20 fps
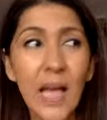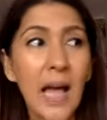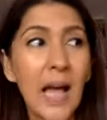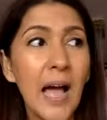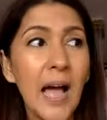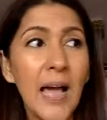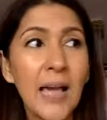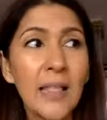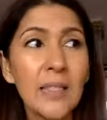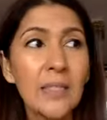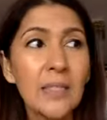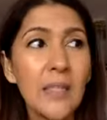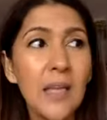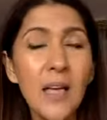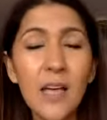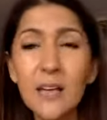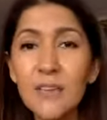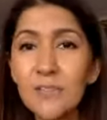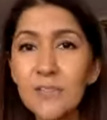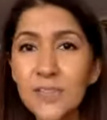I
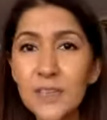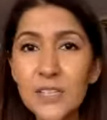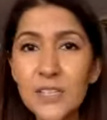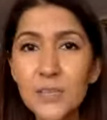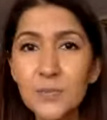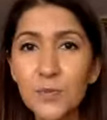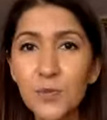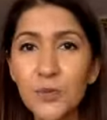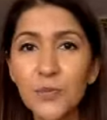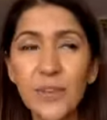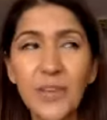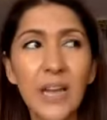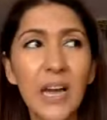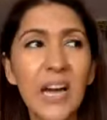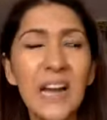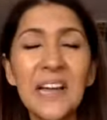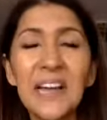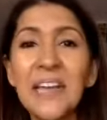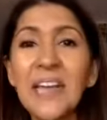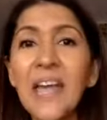love this movie.
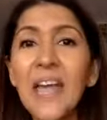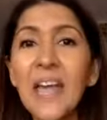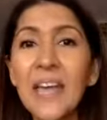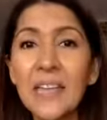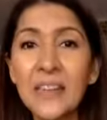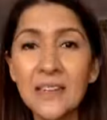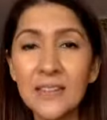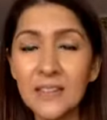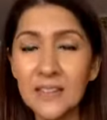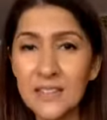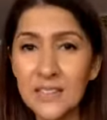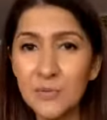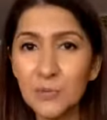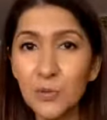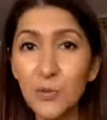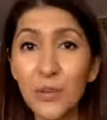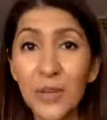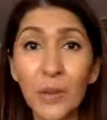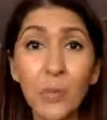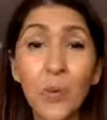I hated this
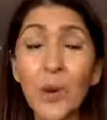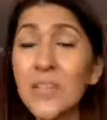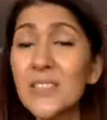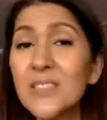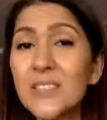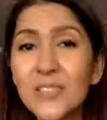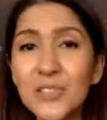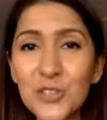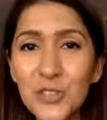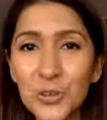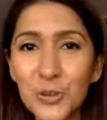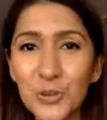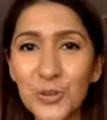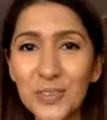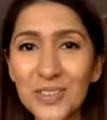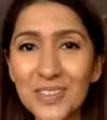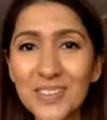movie. What's the truth?